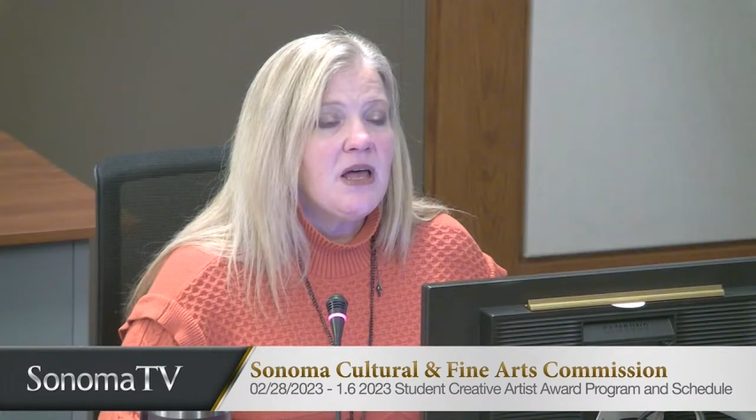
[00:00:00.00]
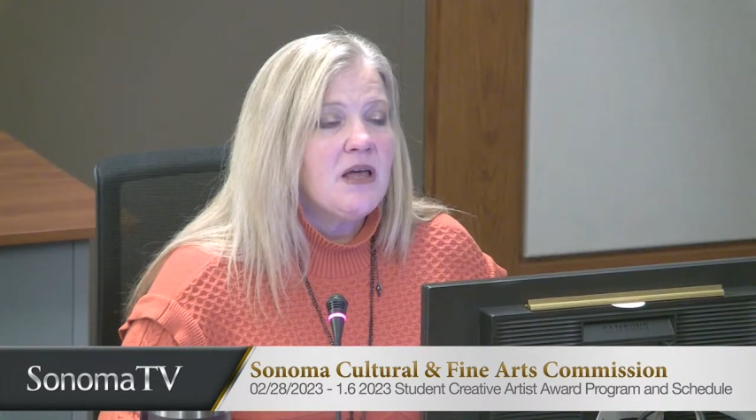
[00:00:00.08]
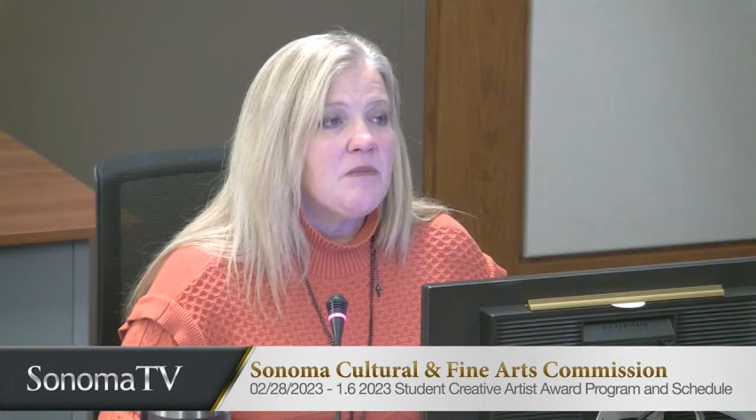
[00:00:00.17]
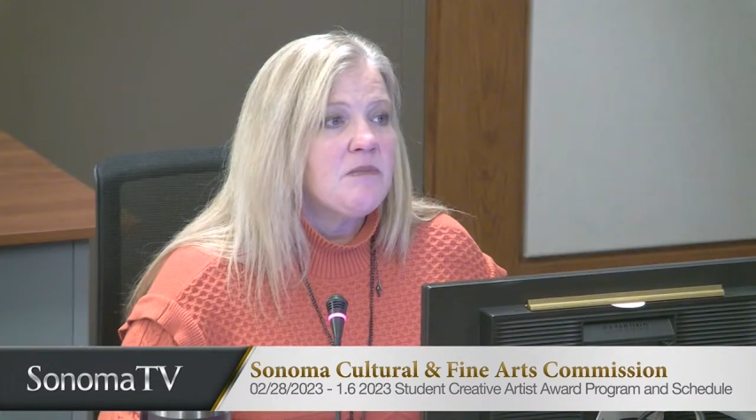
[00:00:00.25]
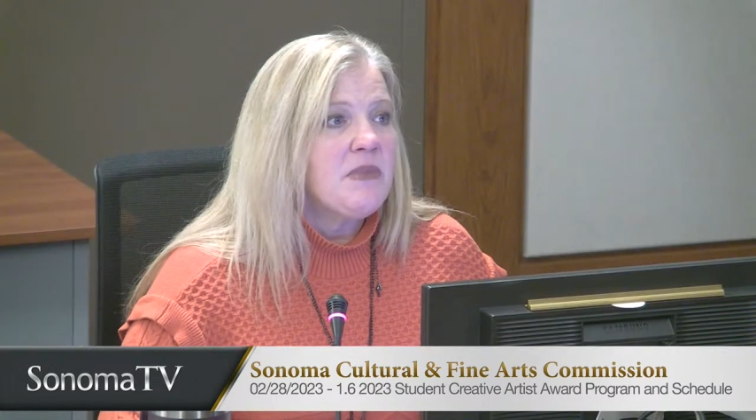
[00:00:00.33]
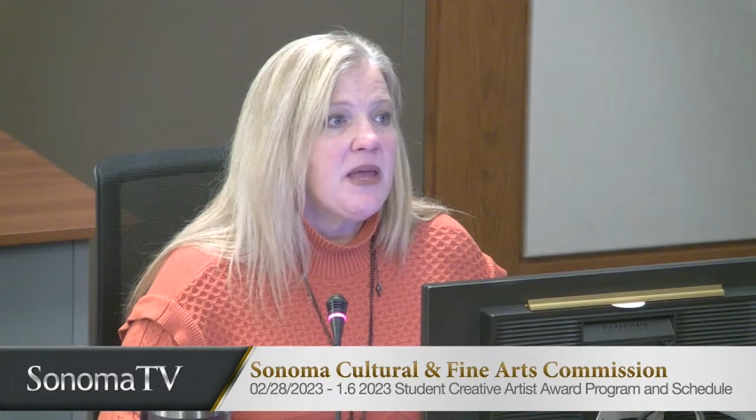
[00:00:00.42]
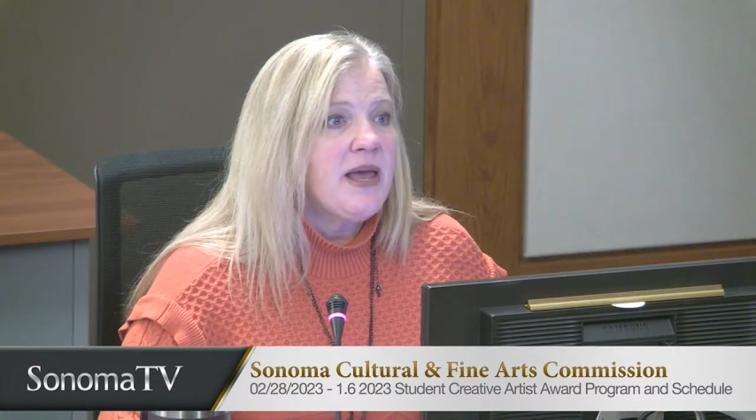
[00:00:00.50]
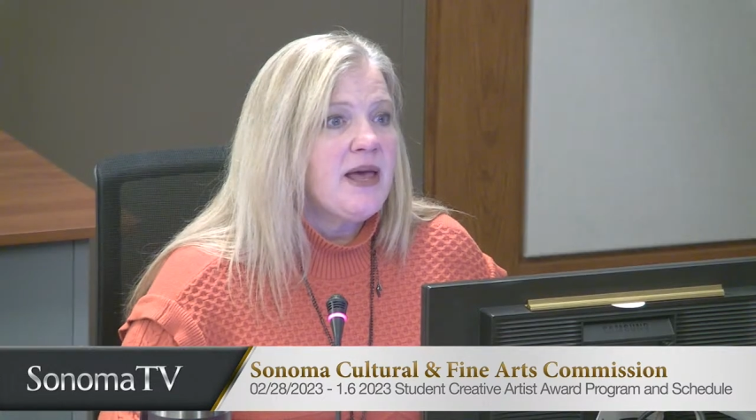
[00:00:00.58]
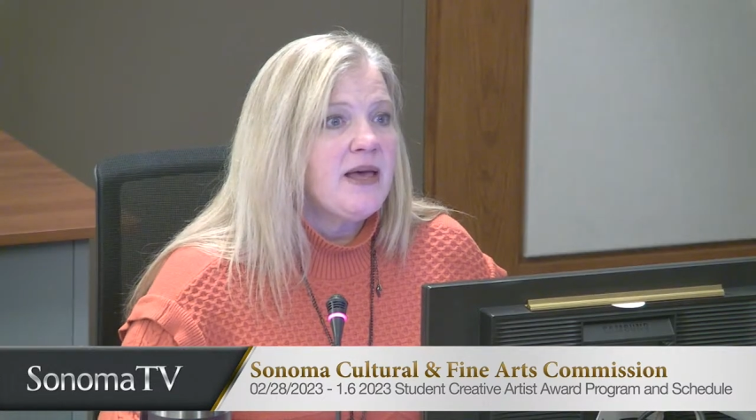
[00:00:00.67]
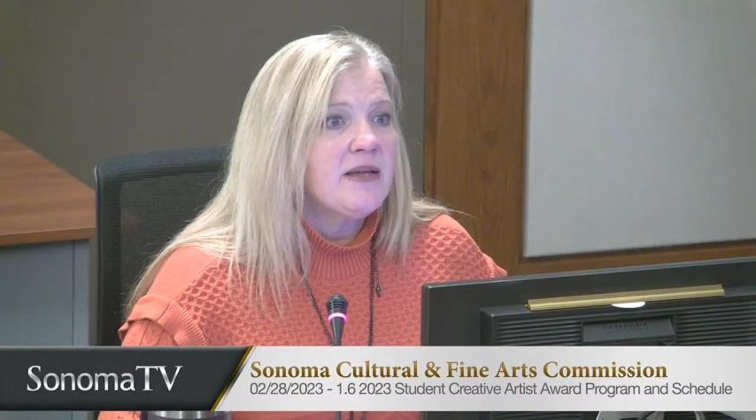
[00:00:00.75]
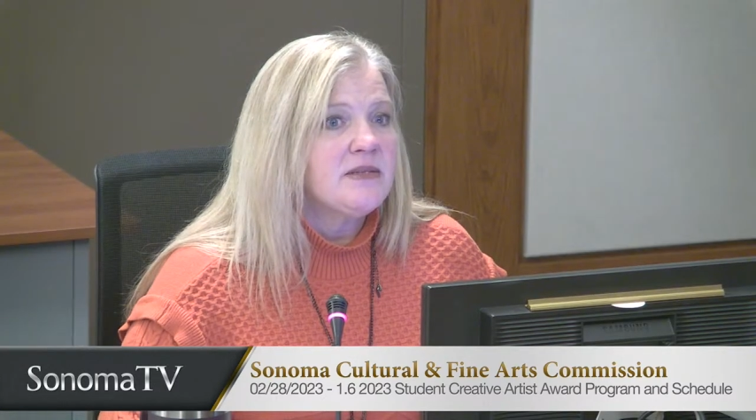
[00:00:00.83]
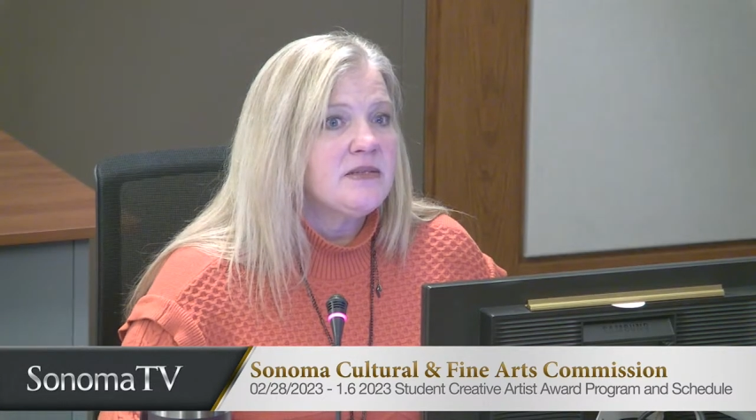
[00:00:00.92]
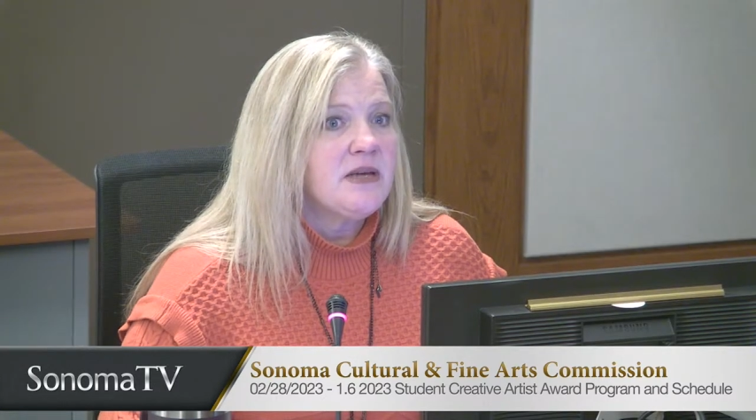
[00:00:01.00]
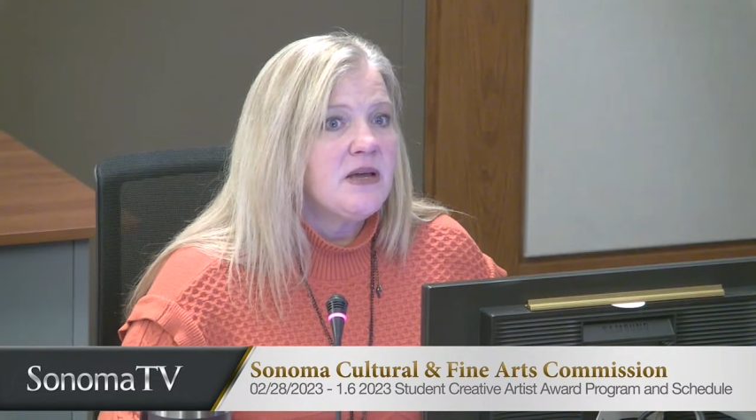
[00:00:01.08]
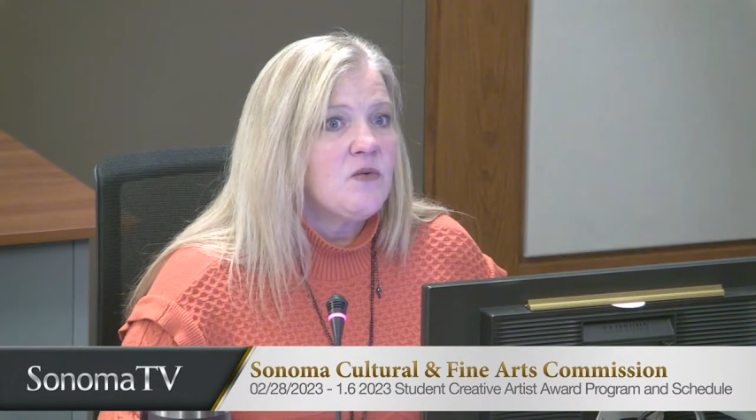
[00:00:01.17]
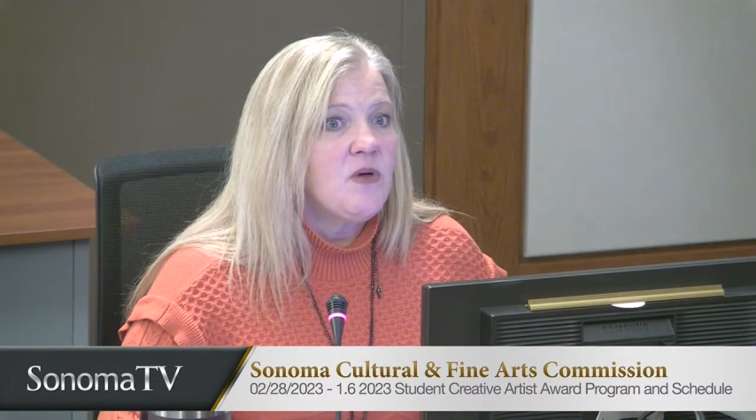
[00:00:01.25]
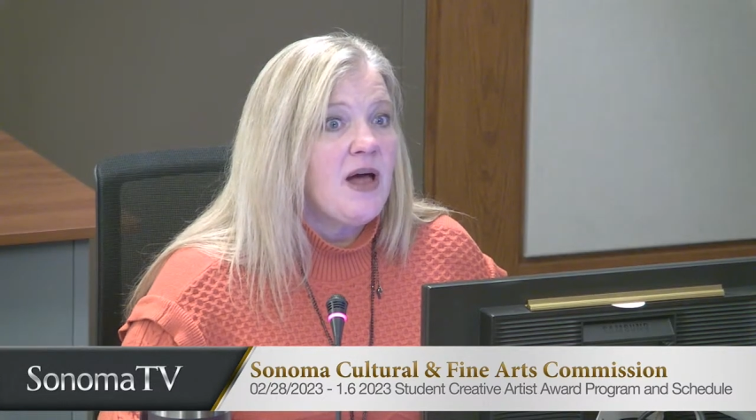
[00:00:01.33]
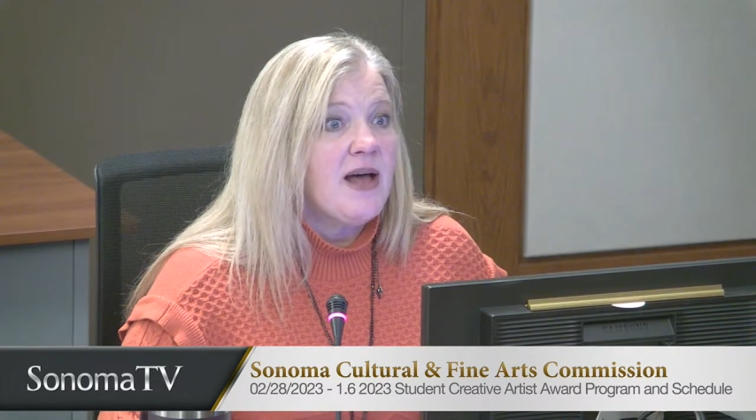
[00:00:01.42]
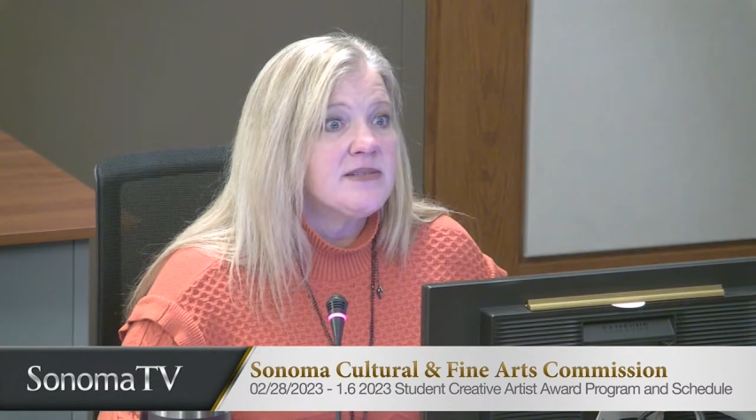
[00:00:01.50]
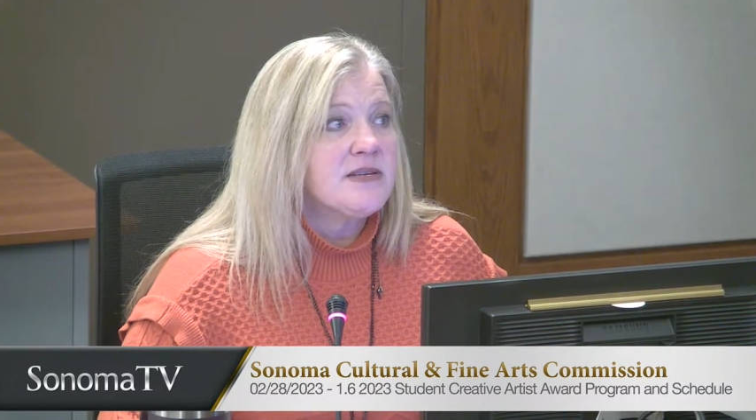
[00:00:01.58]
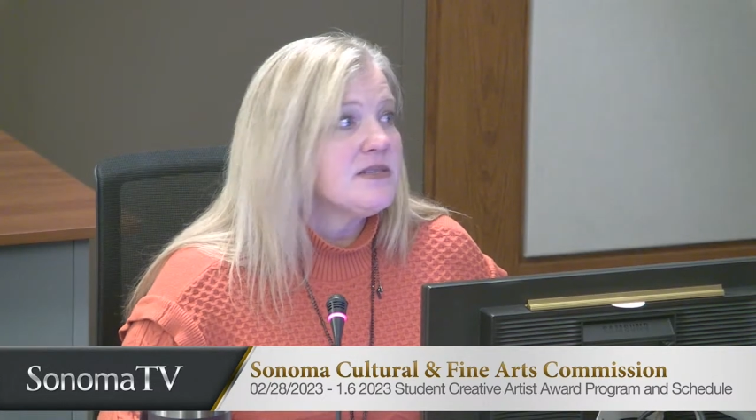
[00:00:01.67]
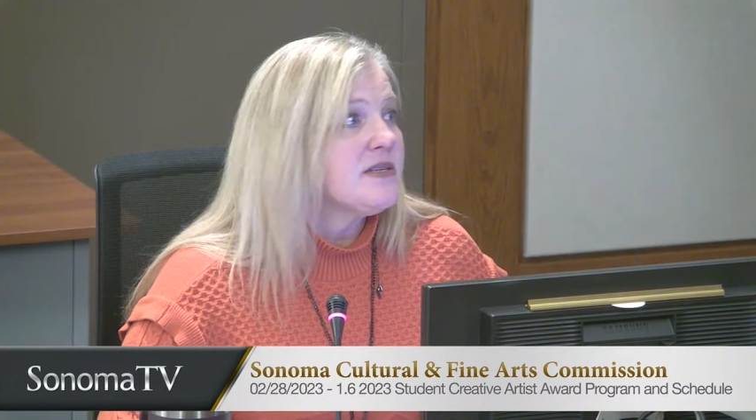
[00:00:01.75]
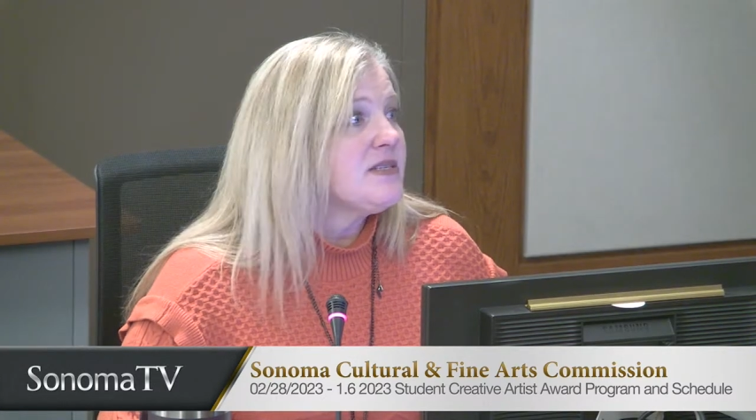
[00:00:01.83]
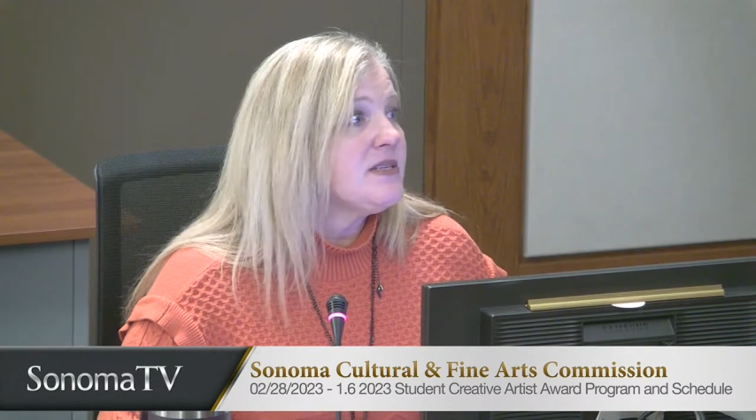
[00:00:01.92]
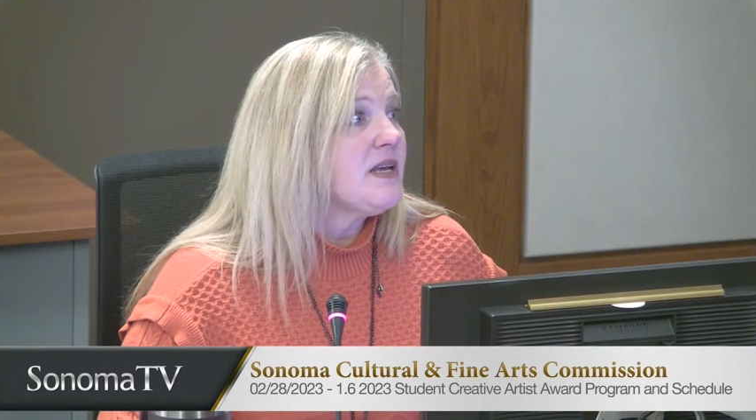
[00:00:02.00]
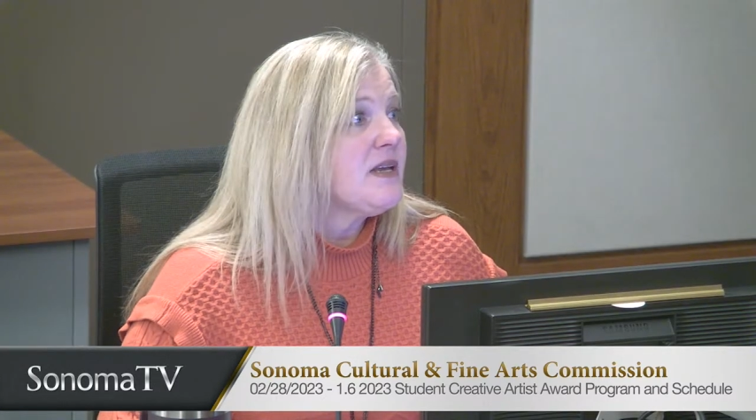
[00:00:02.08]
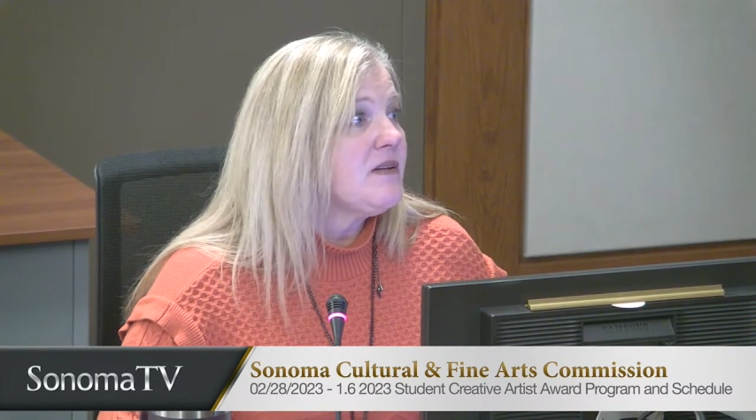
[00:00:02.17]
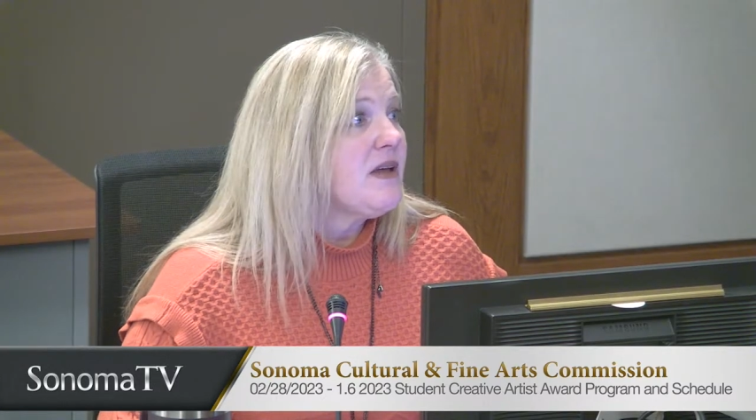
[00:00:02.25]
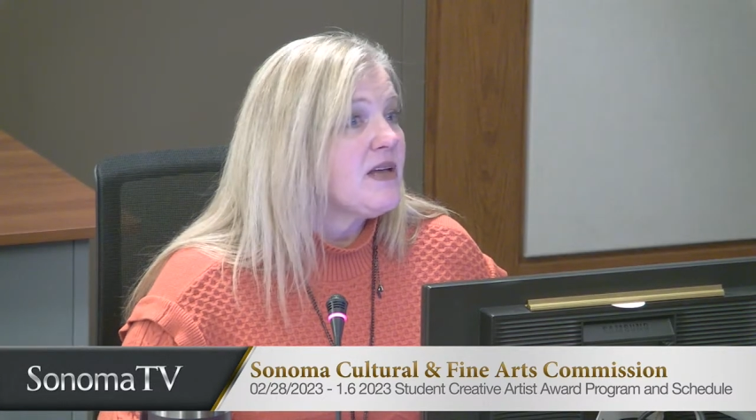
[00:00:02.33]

and we'll ask, as I said,